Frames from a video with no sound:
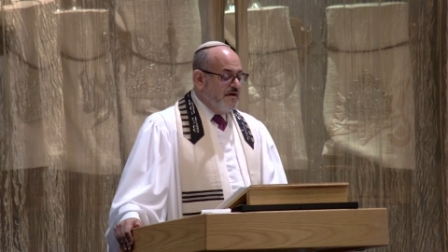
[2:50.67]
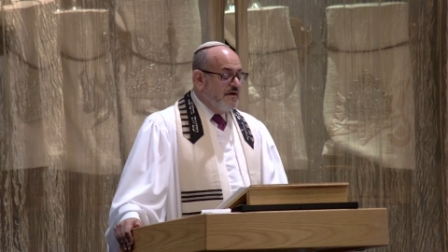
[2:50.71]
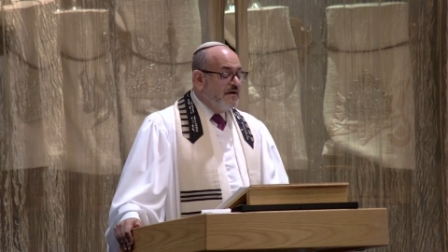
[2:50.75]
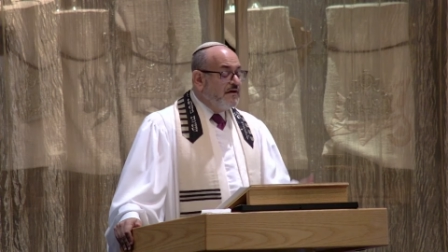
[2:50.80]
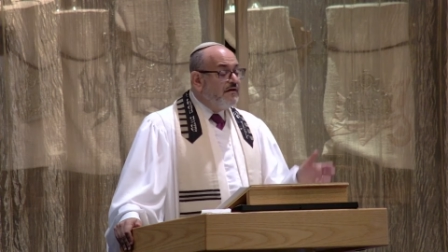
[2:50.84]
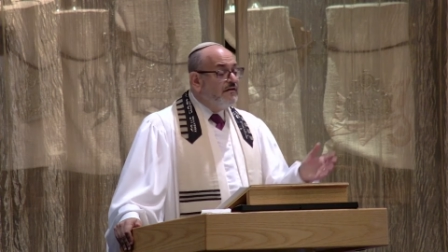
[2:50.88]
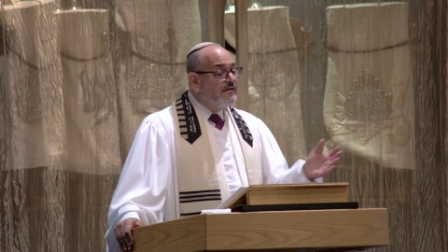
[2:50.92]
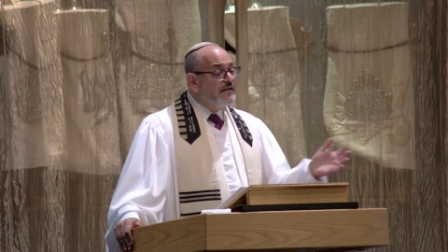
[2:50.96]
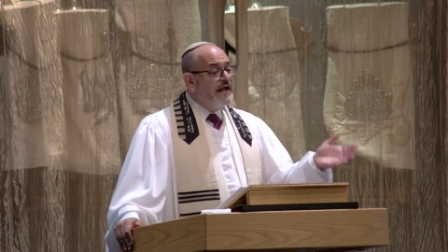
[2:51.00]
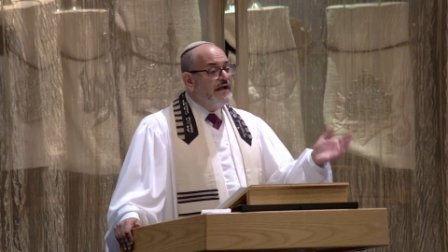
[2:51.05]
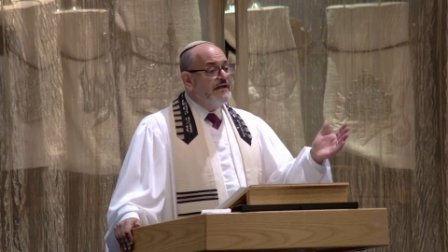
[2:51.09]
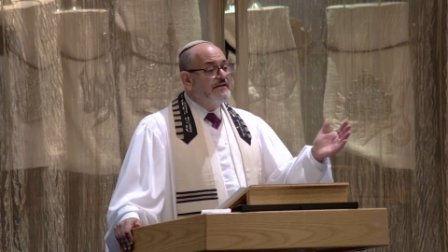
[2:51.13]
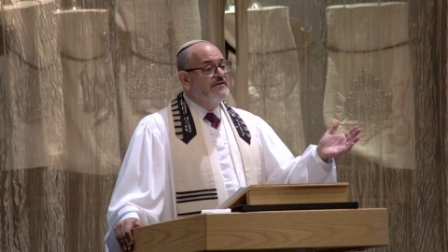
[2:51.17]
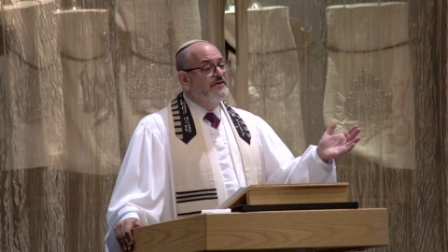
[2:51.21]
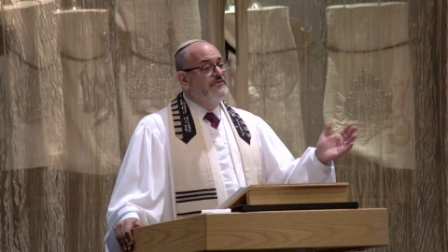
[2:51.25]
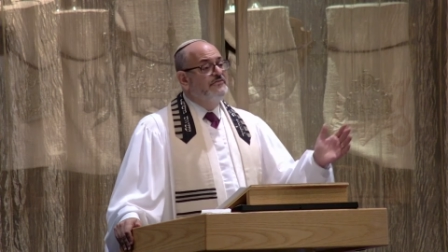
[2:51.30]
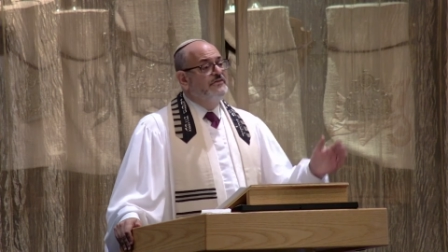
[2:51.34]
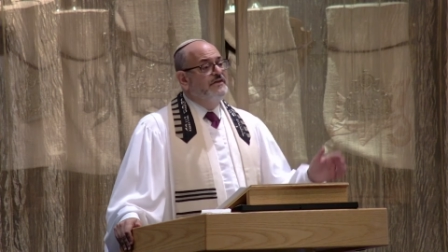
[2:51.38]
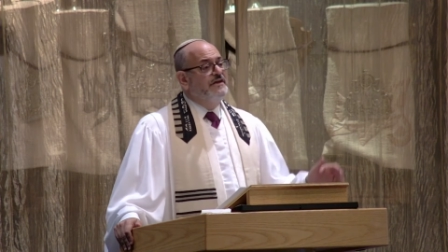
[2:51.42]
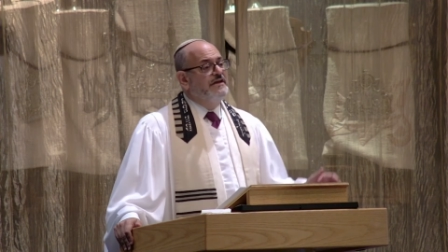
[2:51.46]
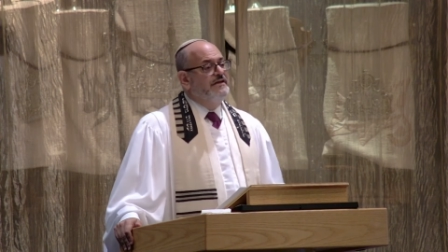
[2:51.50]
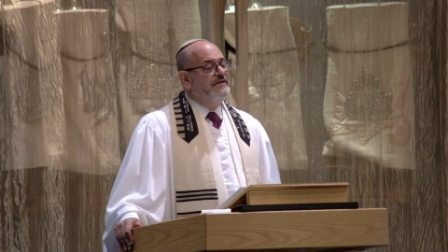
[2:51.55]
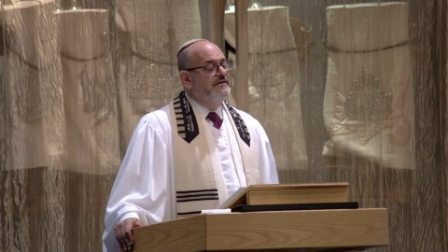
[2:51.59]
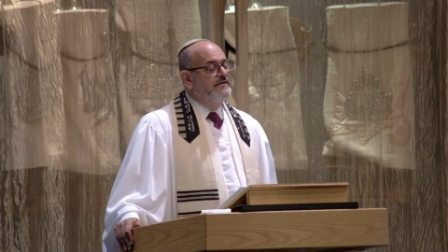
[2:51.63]

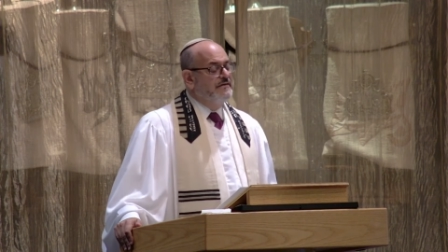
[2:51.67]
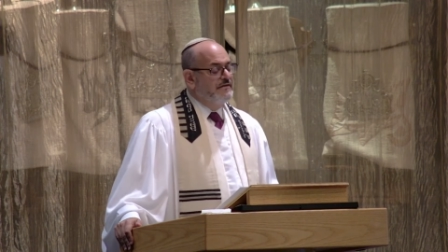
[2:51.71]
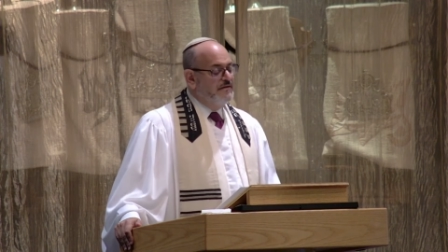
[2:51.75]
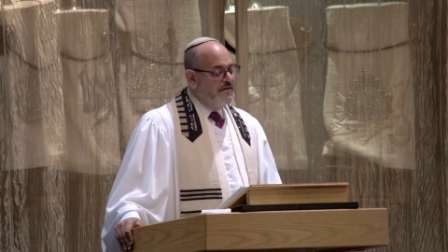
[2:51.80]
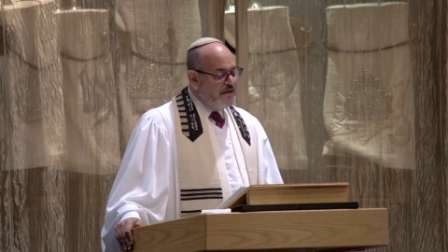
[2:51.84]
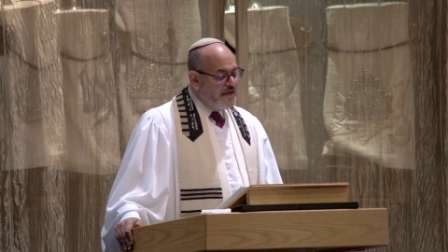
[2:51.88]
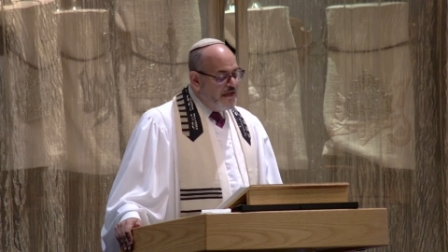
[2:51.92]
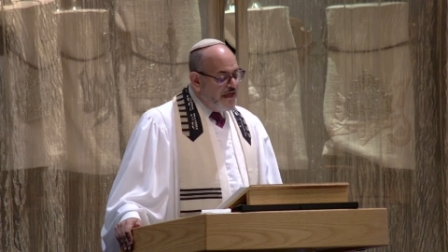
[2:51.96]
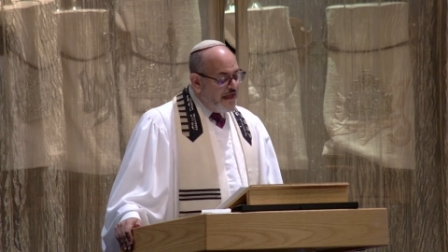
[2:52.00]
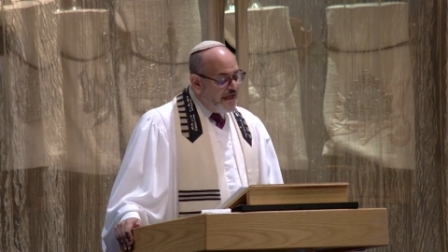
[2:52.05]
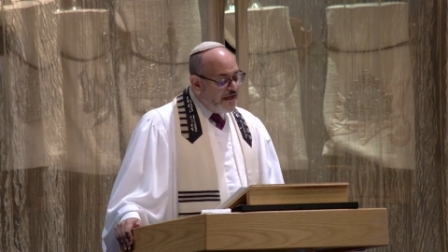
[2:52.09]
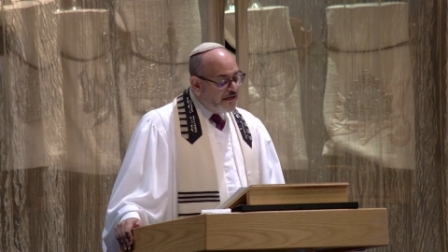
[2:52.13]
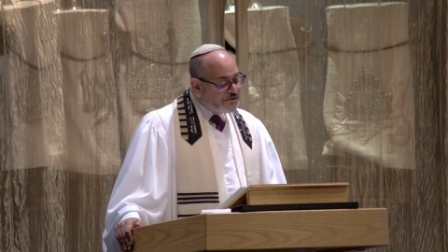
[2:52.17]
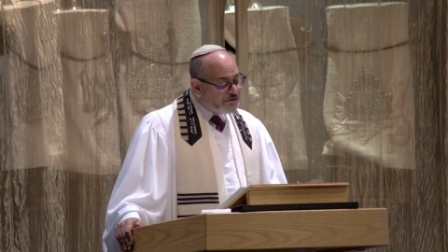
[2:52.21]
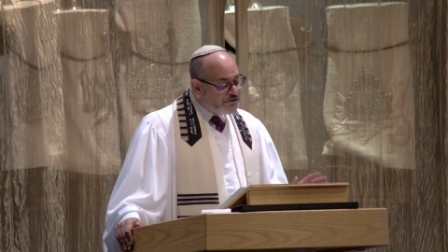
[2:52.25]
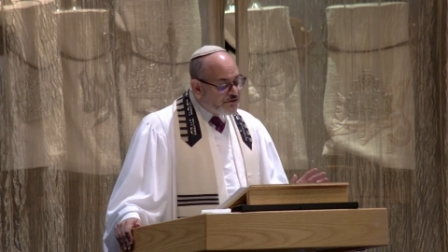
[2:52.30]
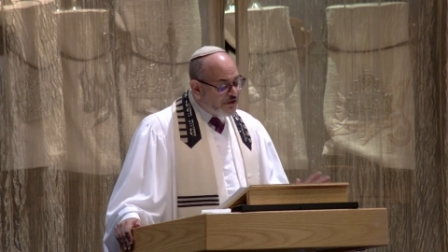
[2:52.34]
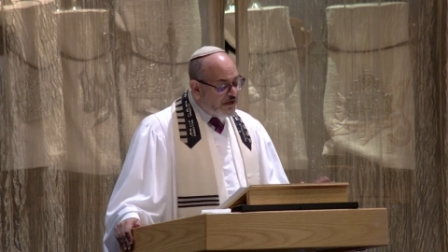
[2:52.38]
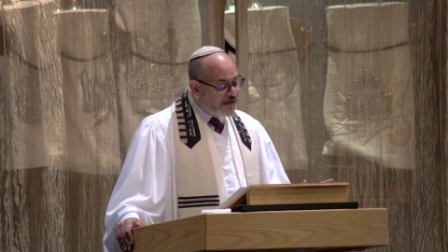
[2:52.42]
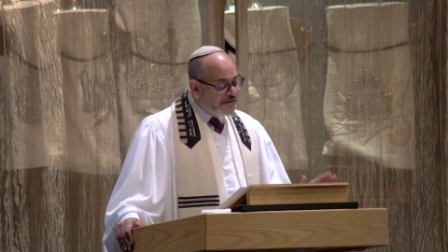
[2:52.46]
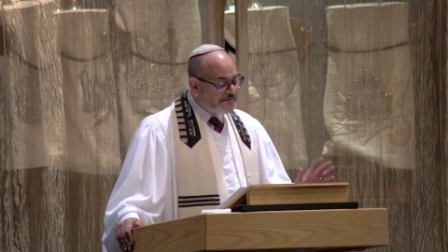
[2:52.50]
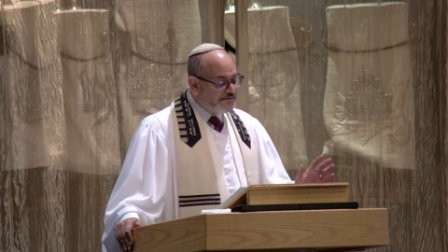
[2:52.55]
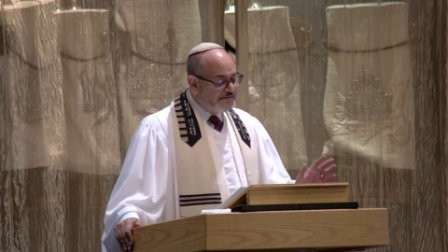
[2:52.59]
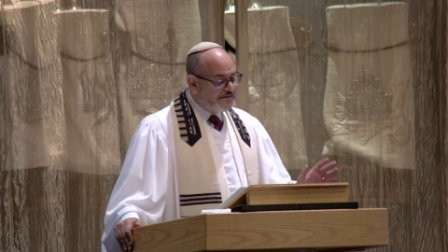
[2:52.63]
Collectively, in
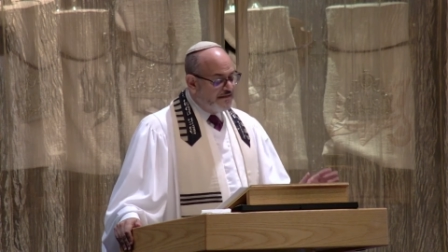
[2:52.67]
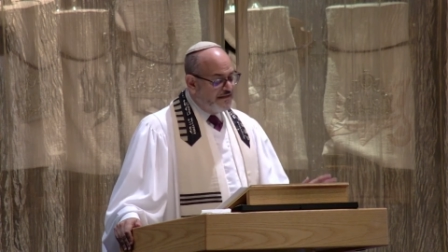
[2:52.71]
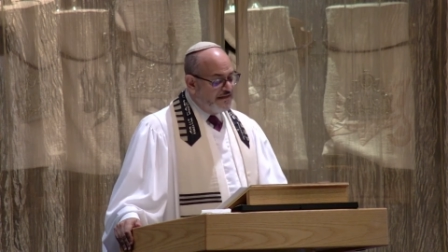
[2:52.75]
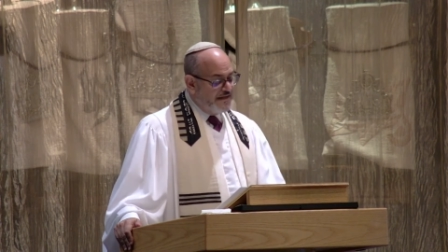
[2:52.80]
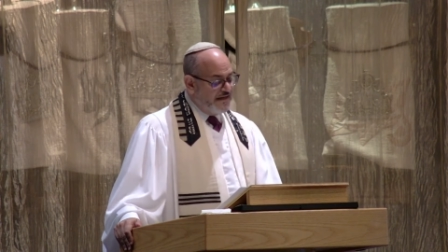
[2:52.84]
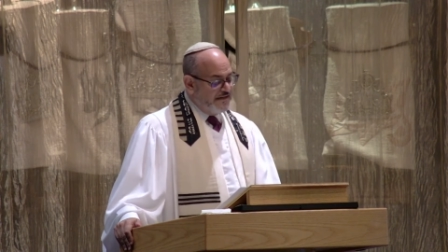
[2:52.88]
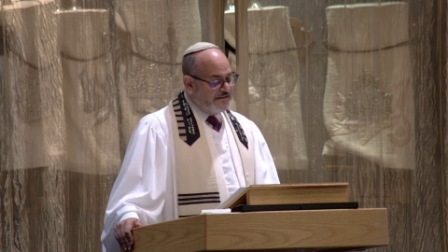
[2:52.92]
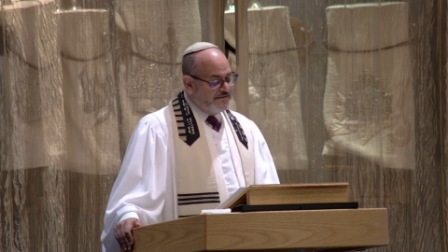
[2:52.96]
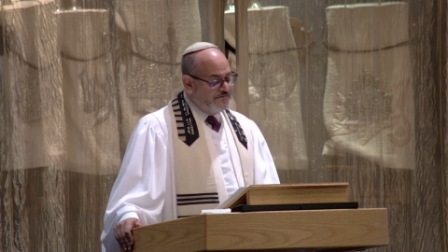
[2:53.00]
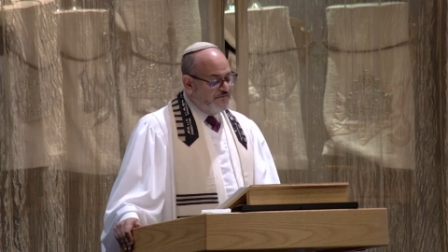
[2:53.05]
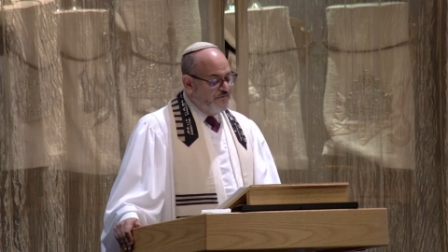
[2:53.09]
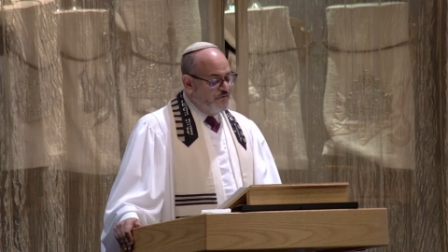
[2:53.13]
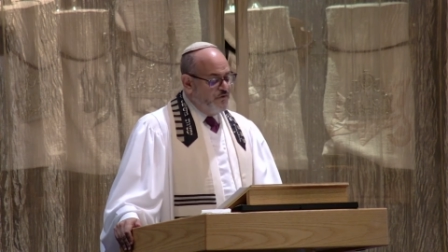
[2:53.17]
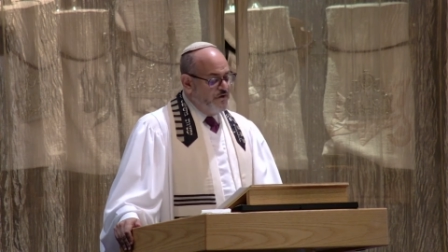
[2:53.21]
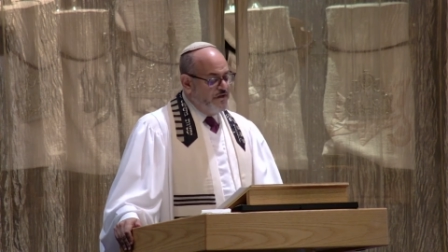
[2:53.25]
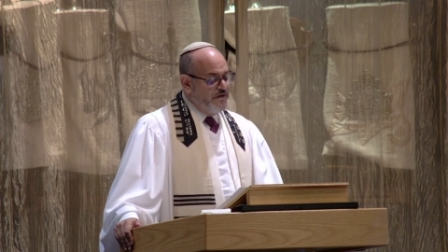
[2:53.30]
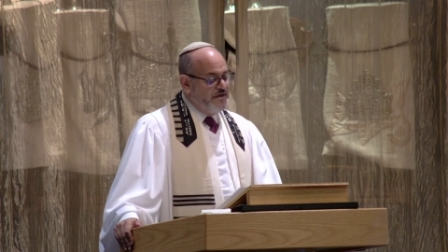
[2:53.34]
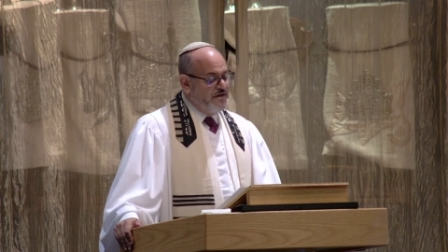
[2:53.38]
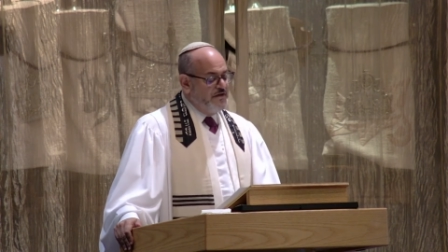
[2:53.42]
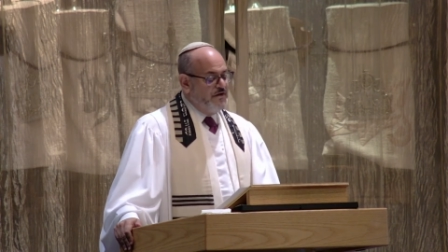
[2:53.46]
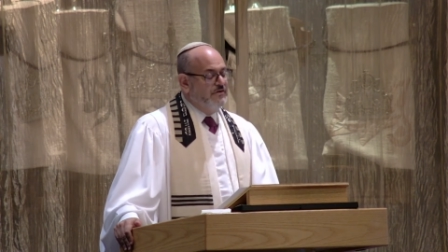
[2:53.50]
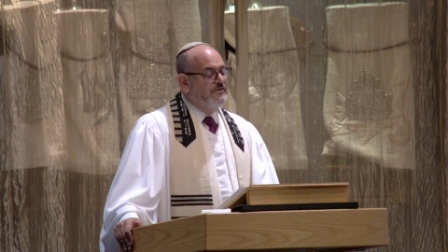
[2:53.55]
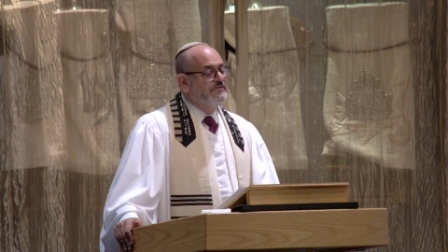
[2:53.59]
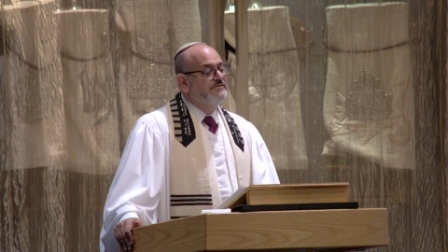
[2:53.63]
just the last 40
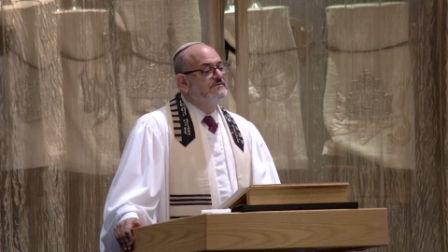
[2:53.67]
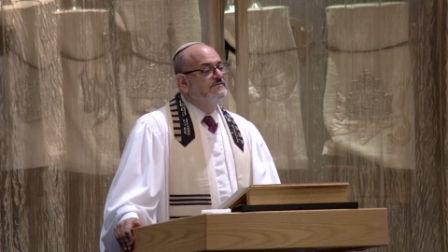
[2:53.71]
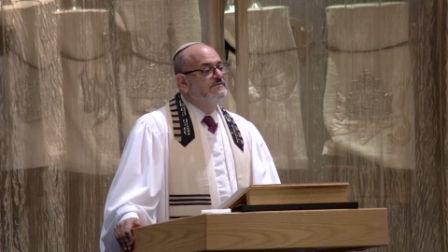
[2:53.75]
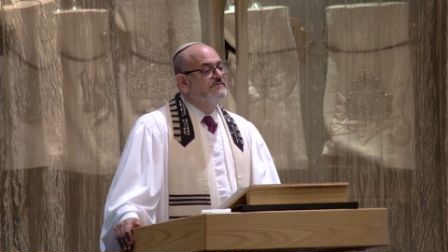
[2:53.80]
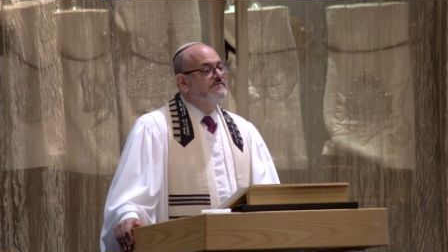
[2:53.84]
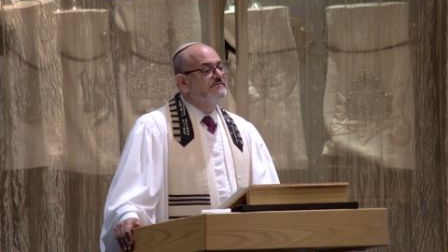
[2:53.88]
years,